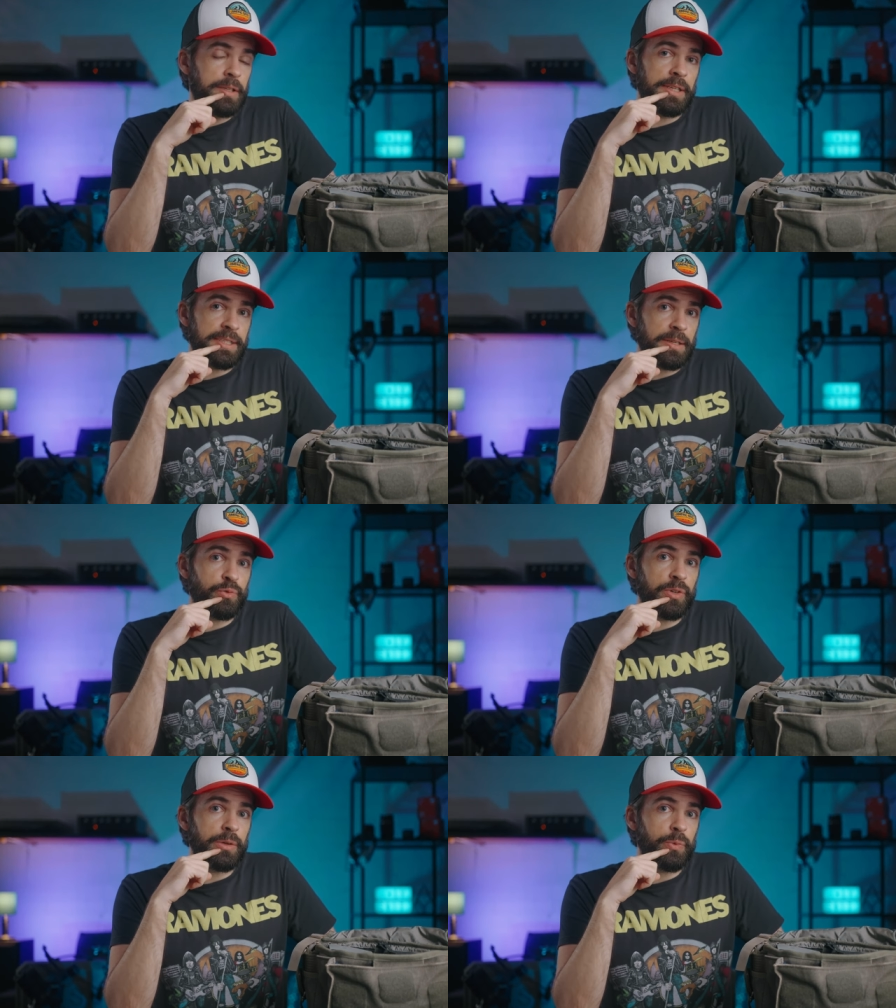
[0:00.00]
That sounds
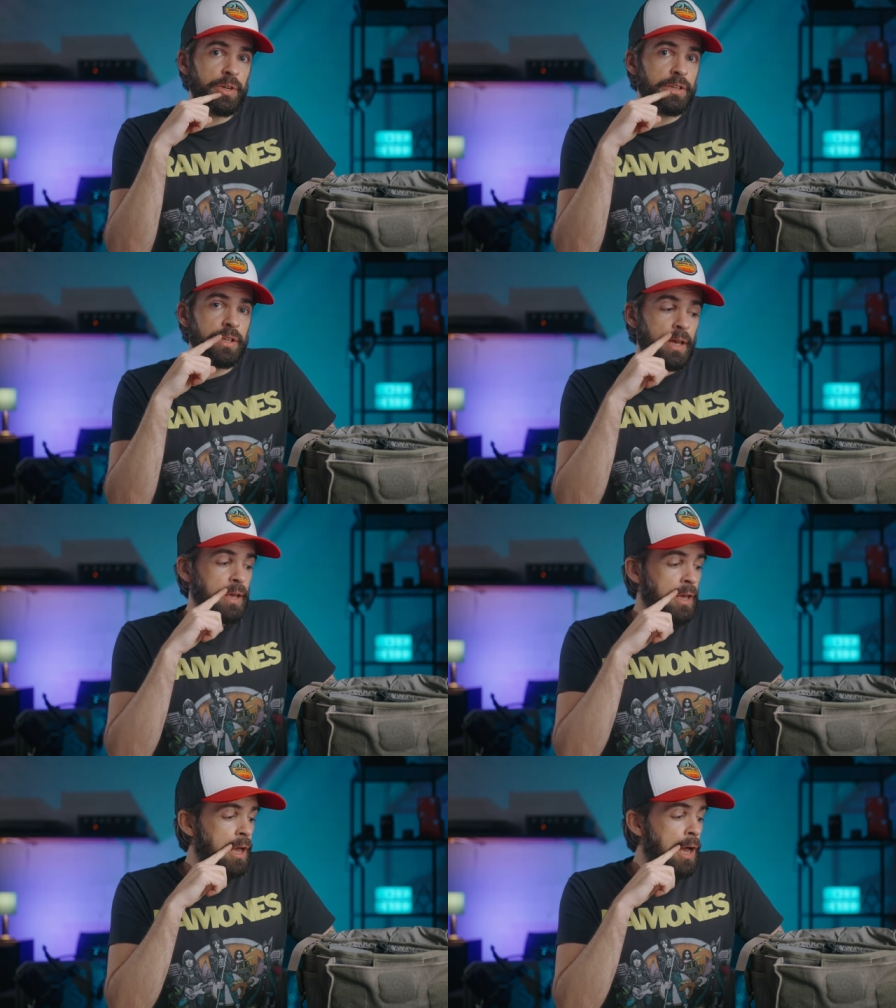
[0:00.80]
really weird.
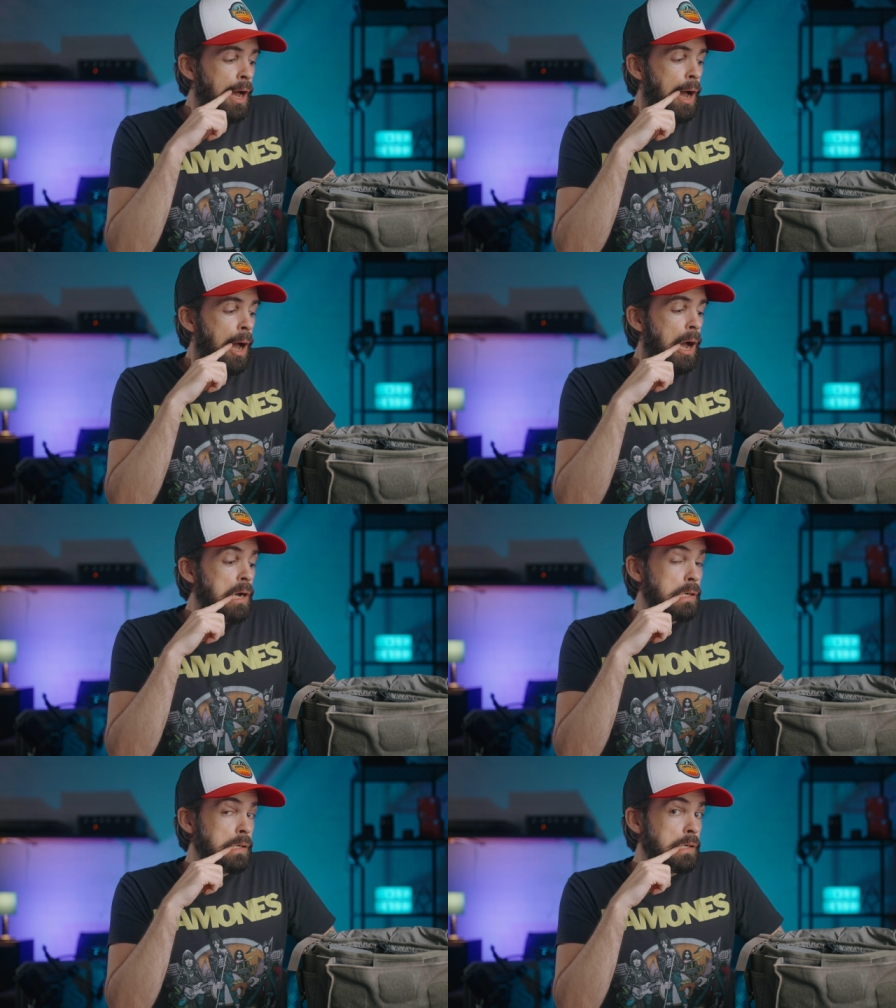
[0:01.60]

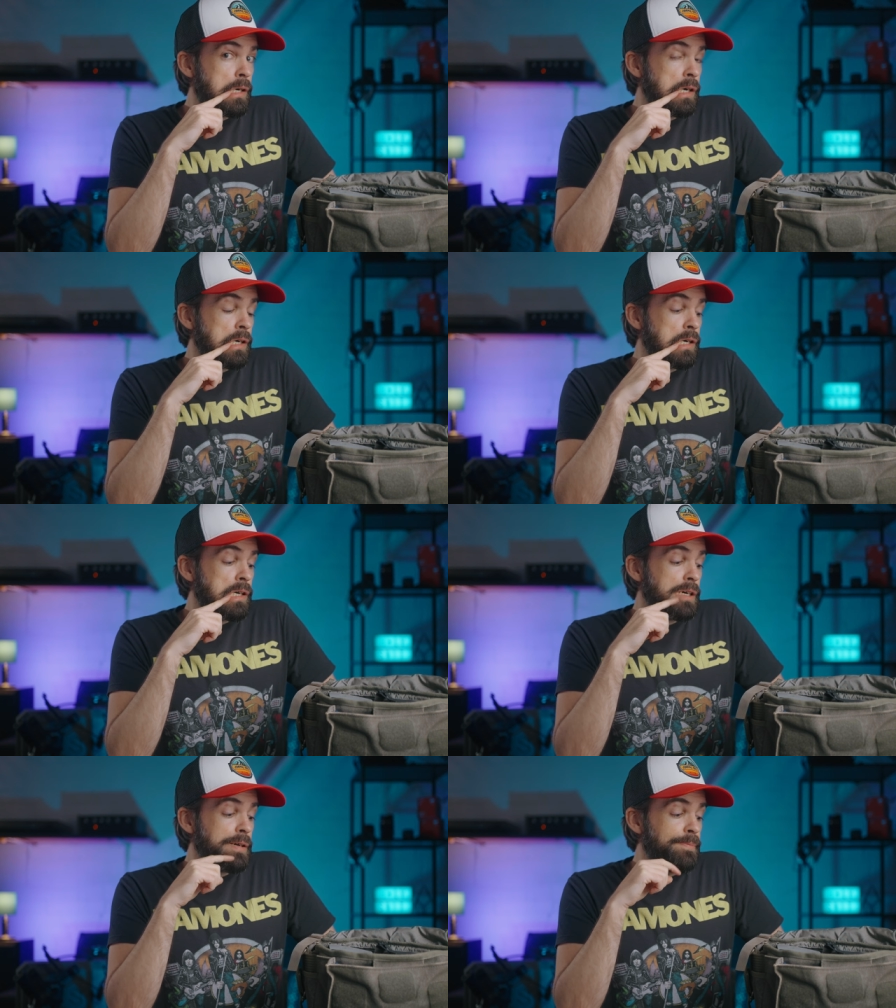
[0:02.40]

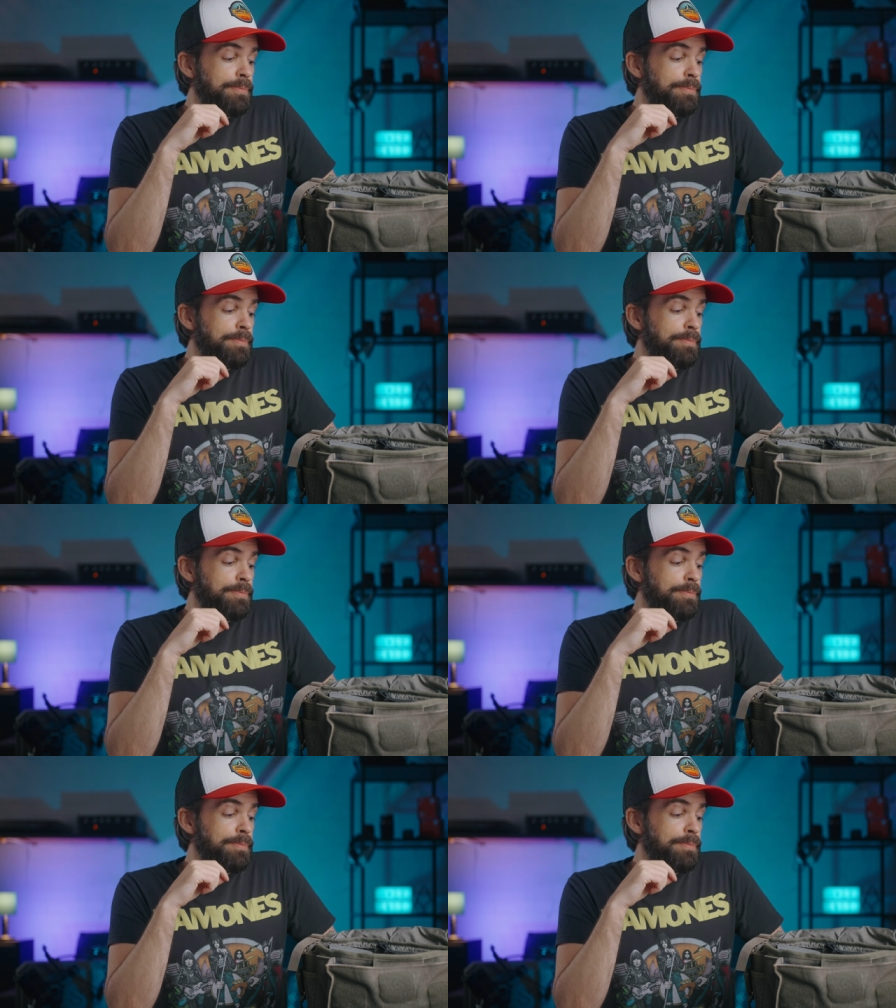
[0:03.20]
Yeah,